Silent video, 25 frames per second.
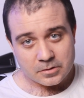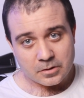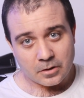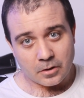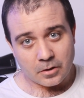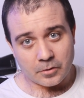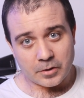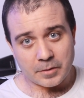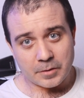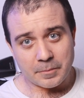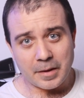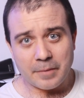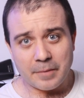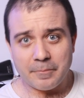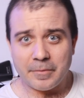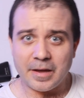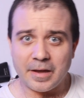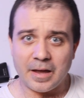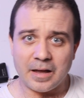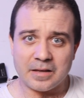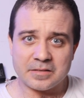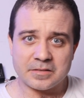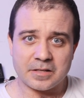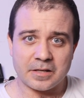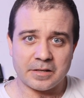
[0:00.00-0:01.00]
So you may
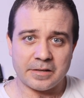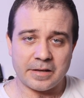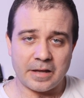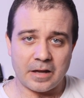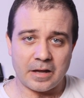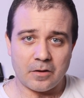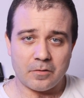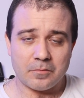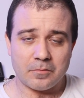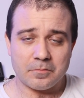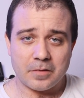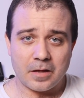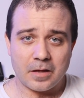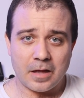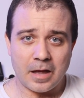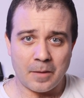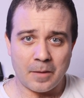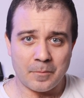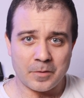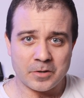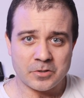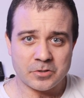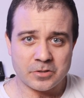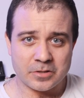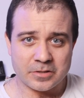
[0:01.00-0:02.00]
be asking now,
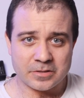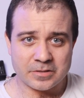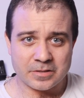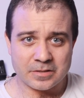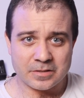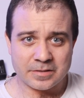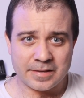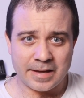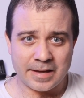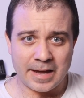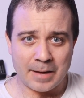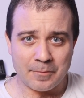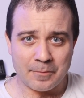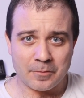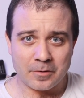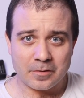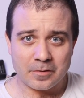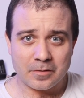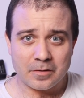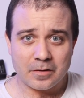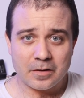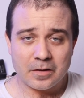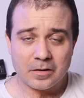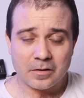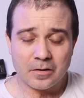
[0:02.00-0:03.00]
how much is this
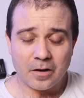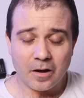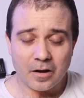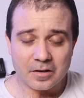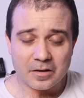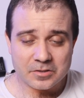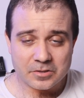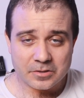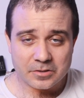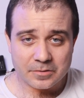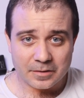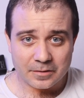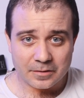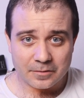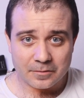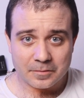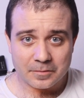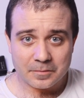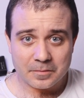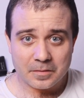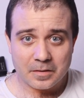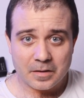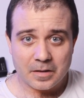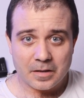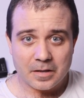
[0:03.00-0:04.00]
camera costing?
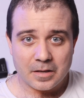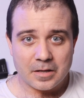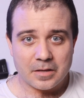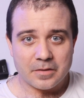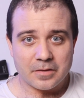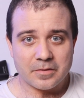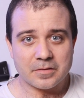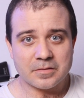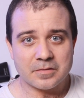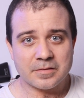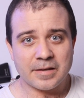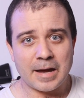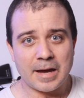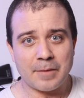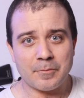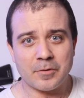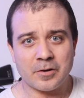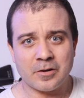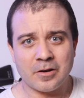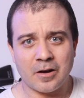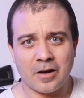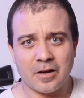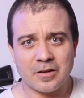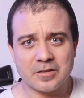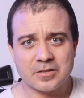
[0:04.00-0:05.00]
This
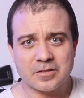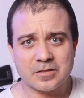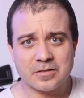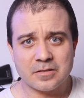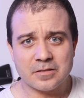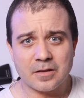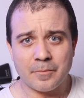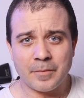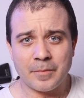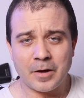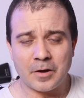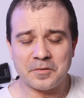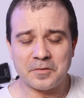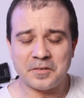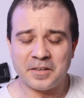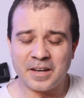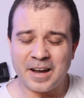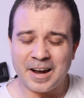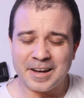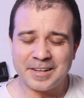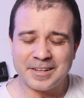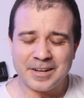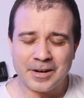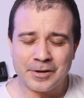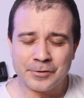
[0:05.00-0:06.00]
camera costs about
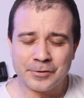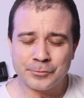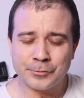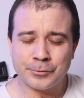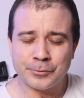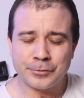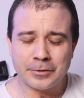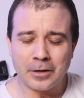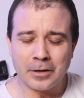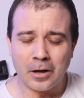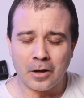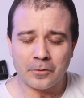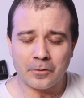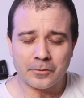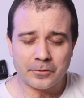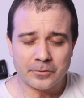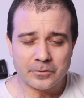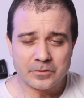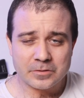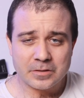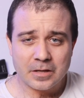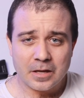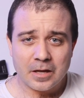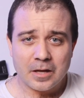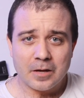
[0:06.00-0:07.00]

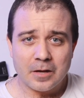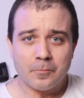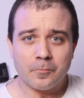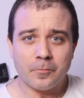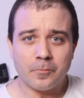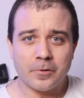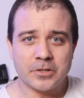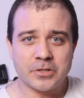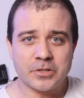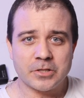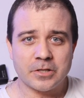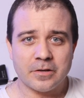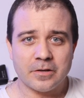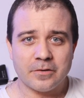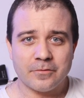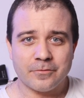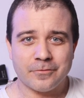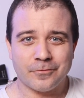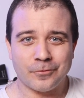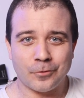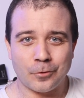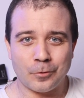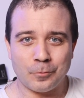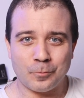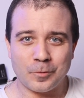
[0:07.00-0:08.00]
$900, which
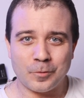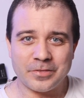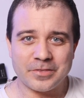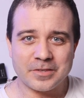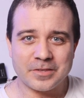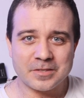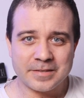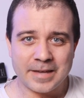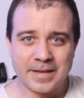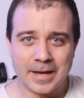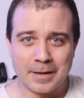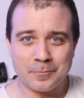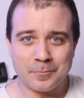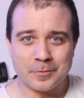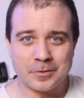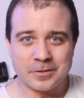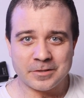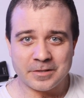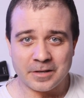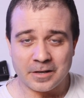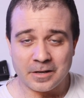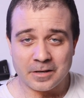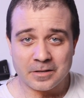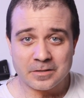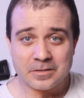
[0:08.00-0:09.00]
for what this
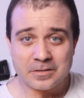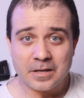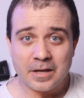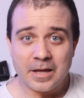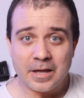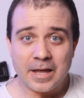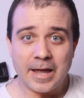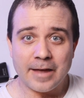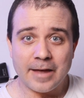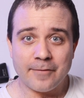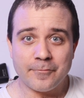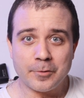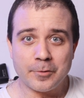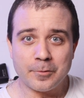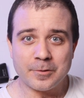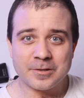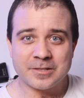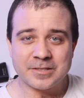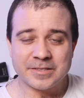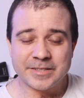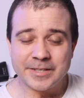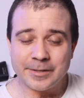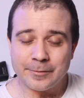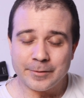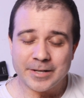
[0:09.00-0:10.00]
camera does, if you're
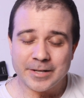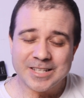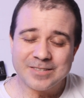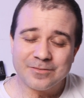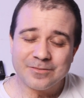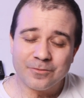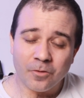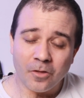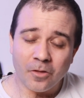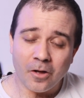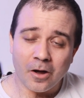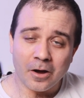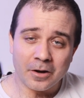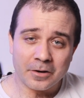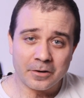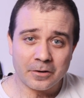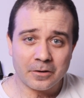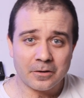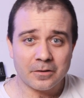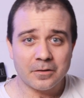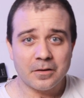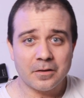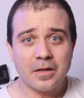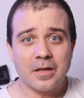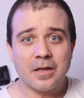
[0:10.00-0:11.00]
a serious
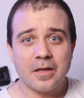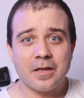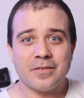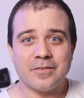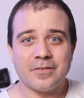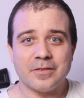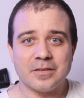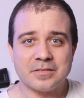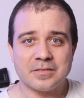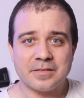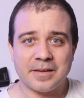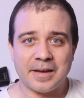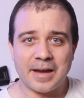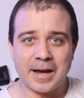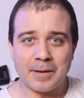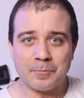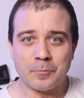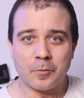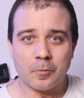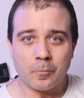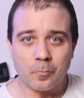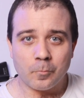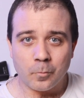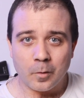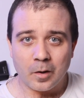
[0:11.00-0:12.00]
vlogger, this
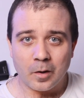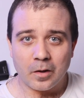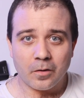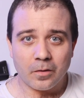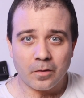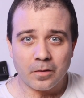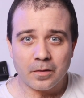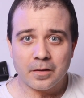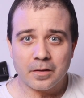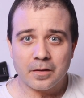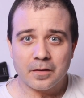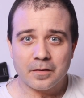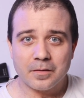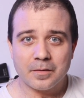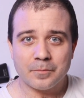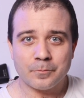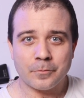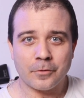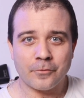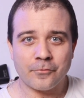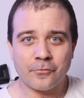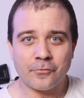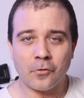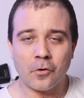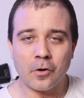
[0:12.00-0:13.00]
camera will
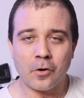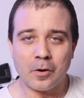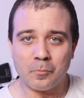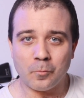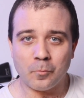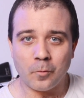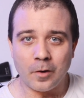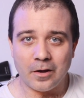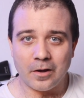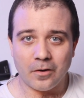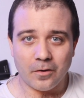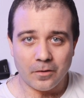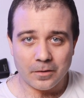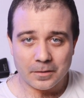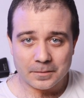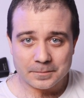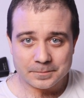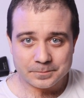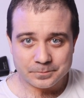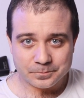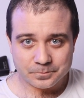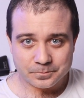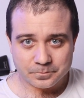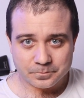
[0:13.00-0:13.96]
perform well.